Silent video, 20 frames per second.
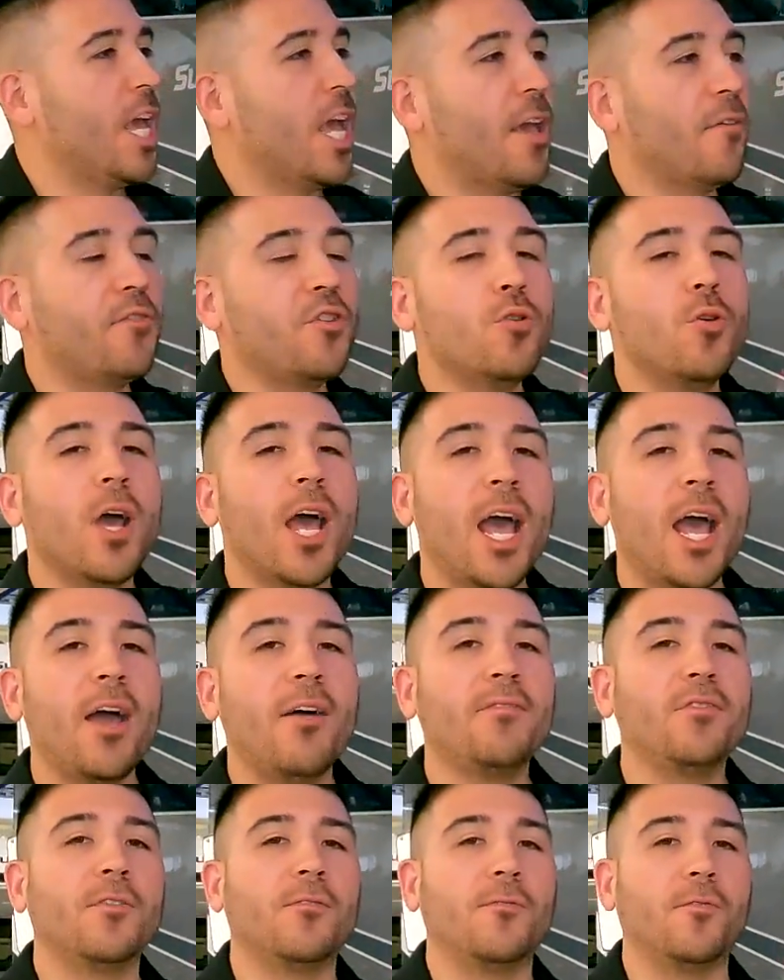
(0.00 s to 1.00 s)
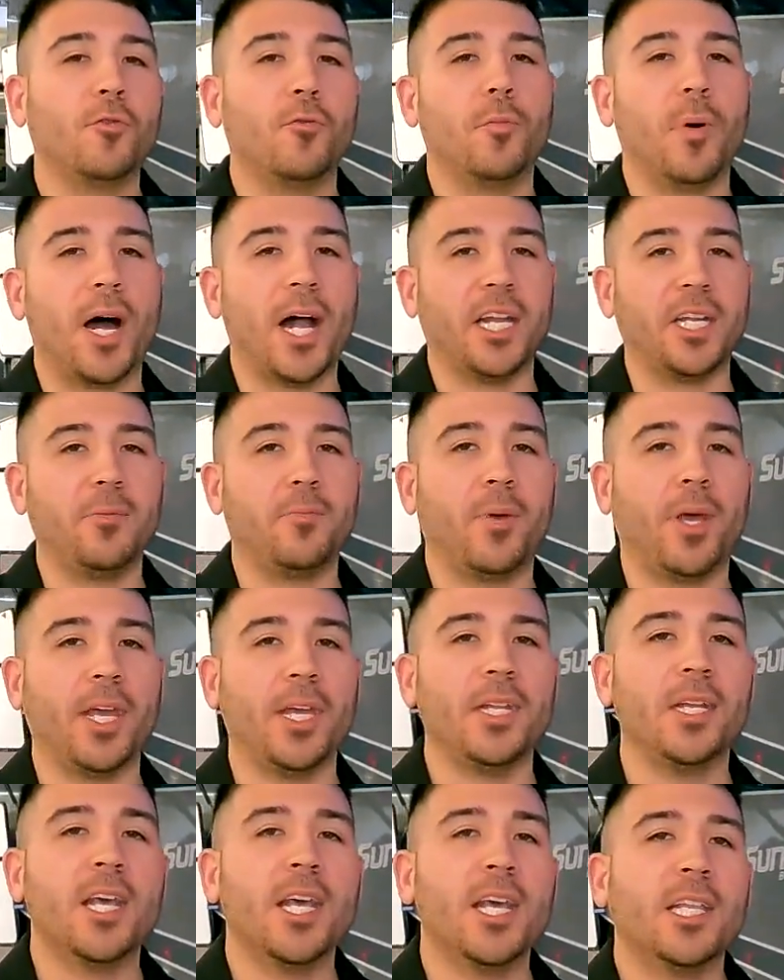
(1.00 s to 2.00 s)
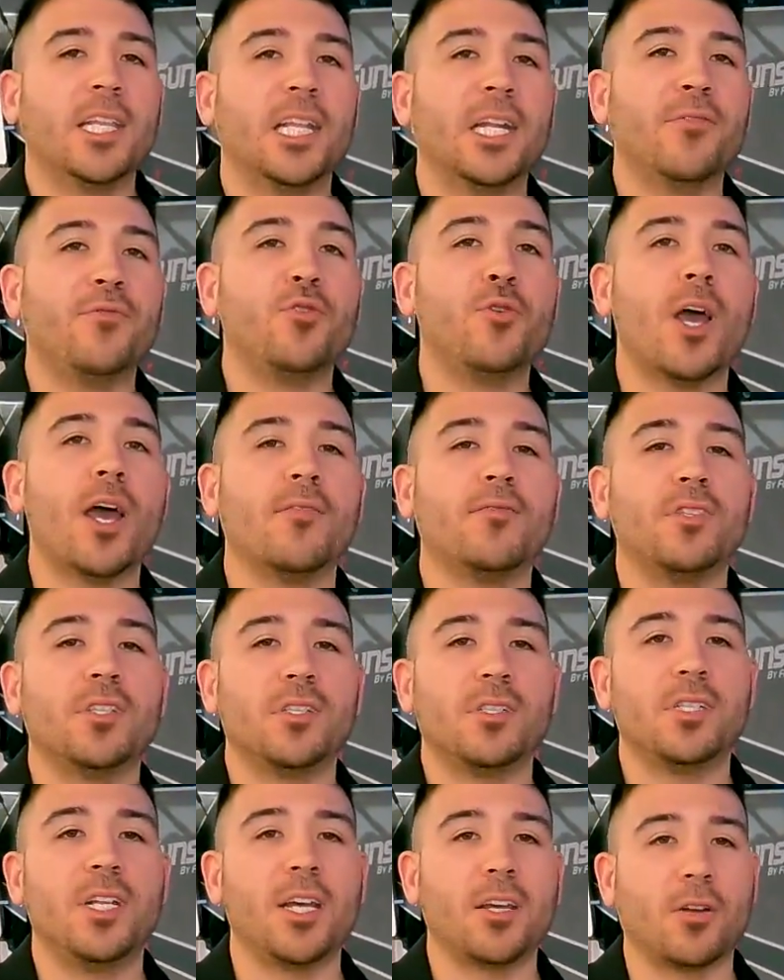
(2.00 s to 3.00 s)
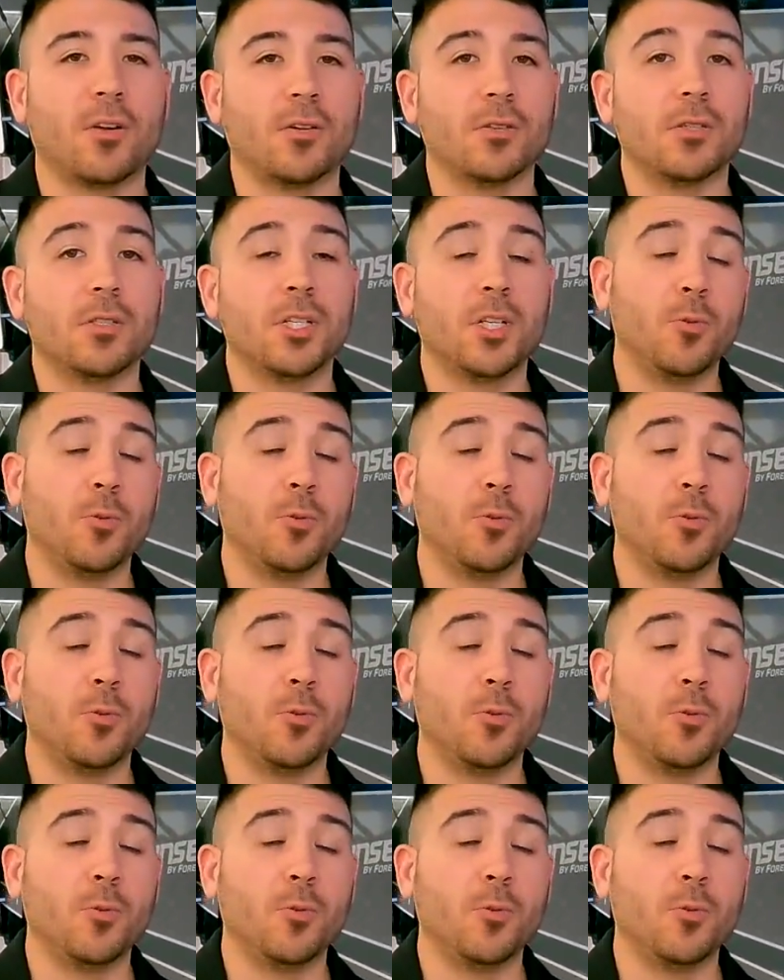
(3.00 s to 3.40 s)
if you have the full body paint than if you have the stickers.